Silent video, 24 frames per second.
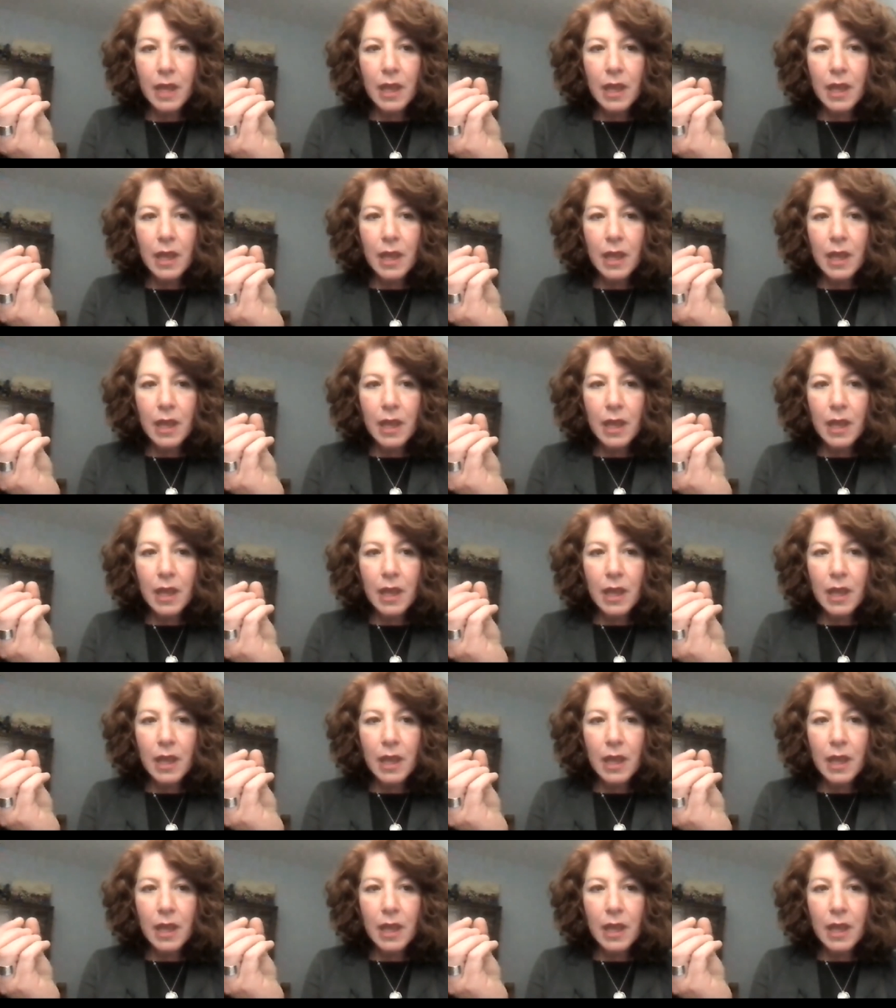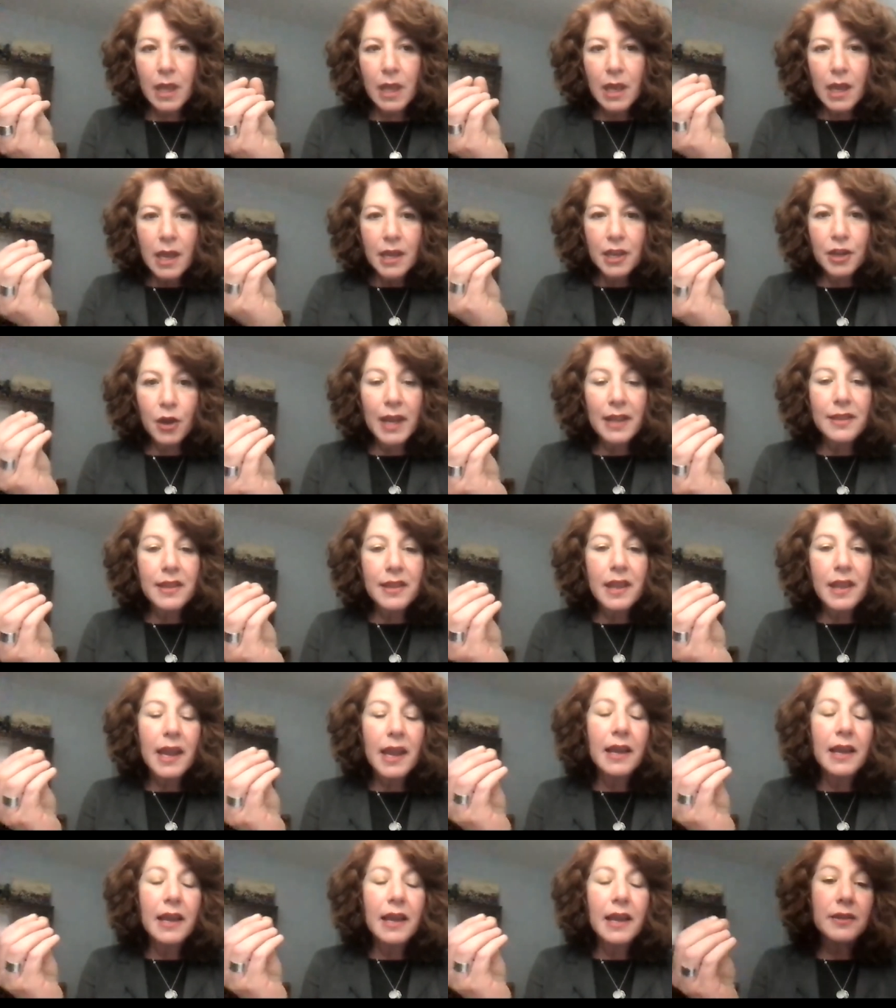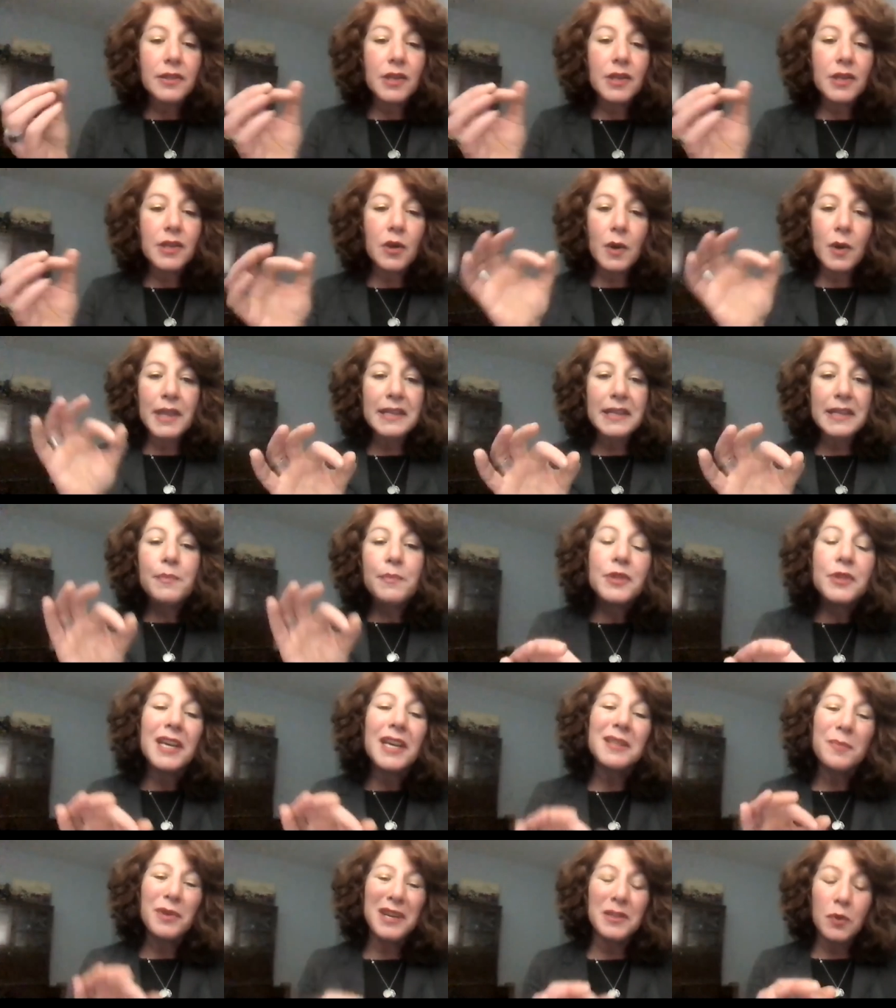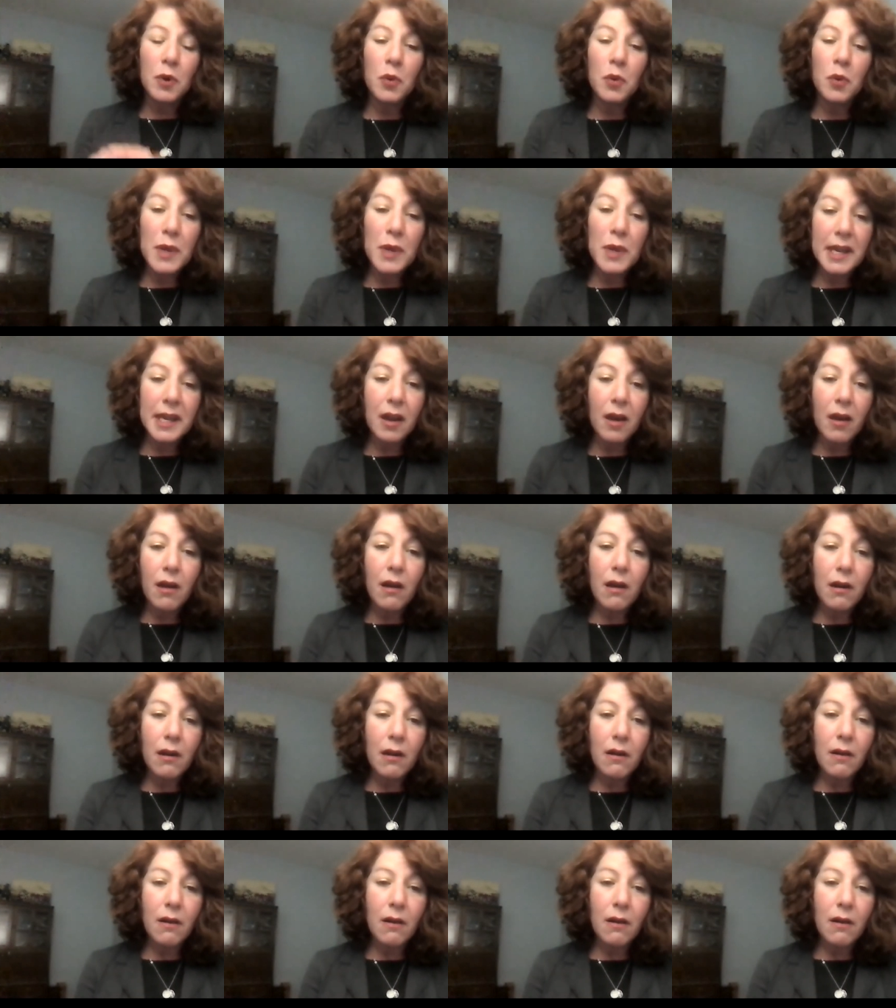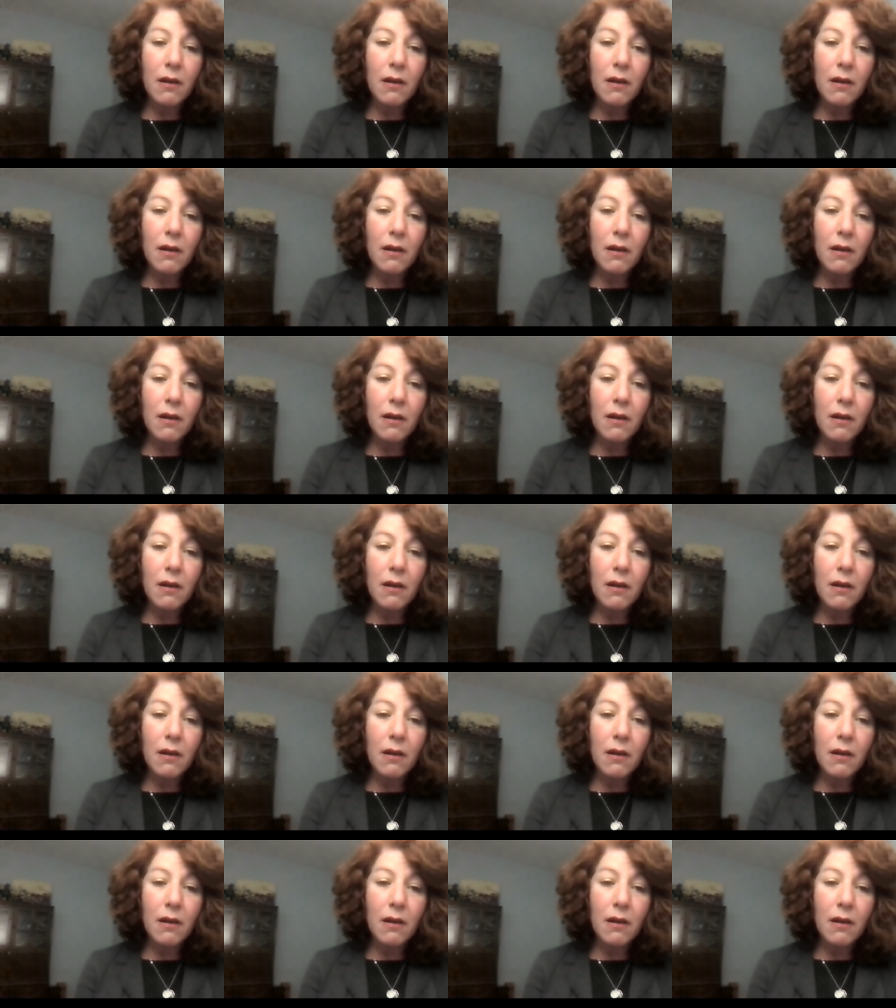you know, and and so and that's a so that's a place where we are um,